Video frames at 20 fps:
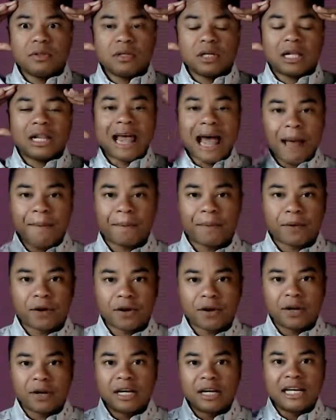
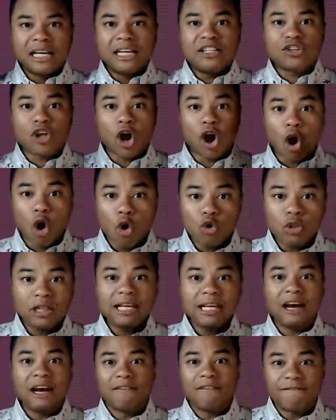Clapper is
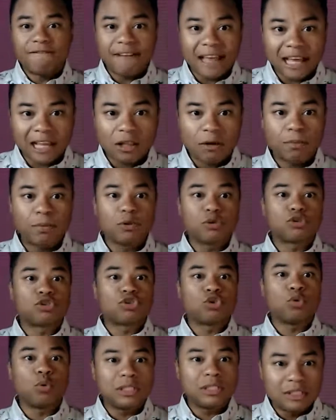only available
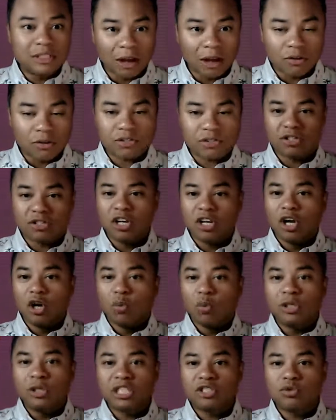to adults,
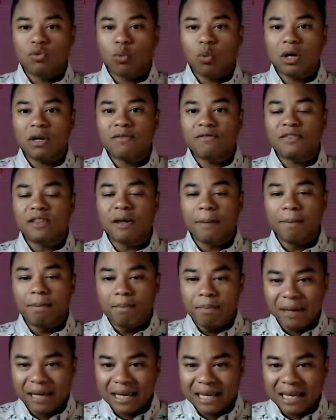which is one of the
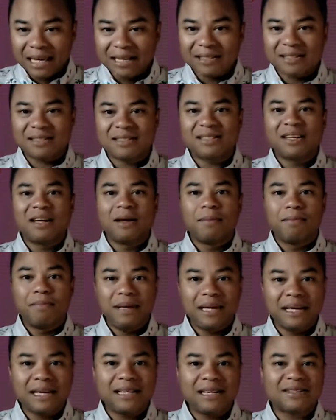biggest
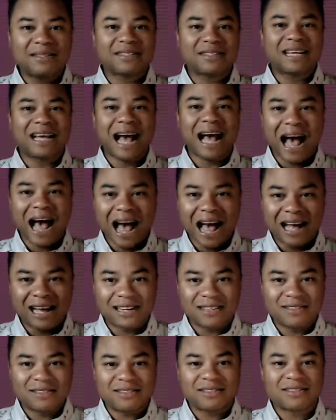
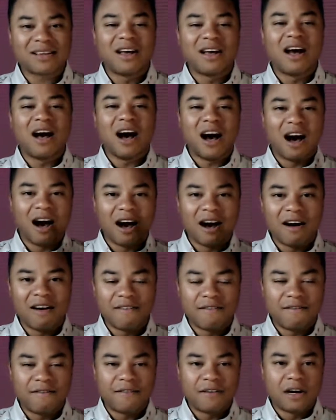cons
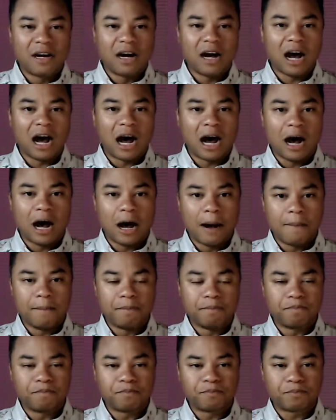of
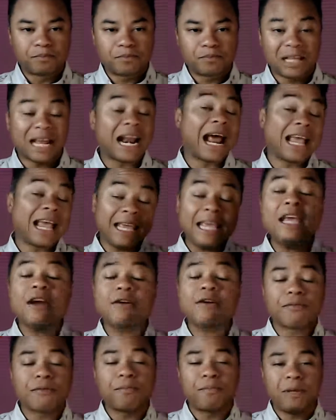that I
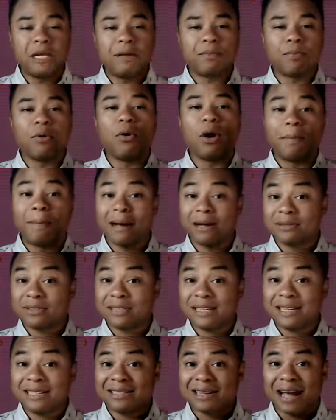hear from people about
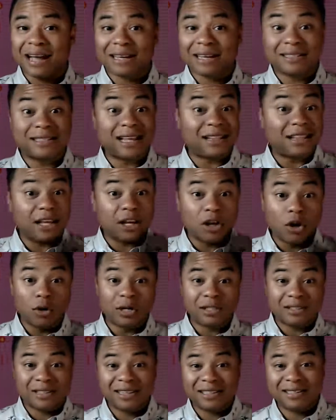TikTok, is that they go
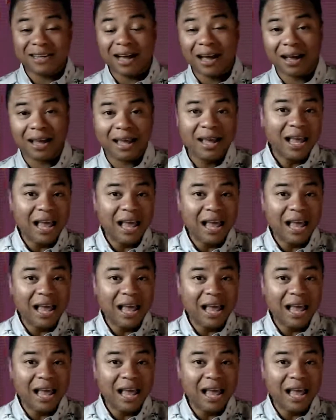to TikTok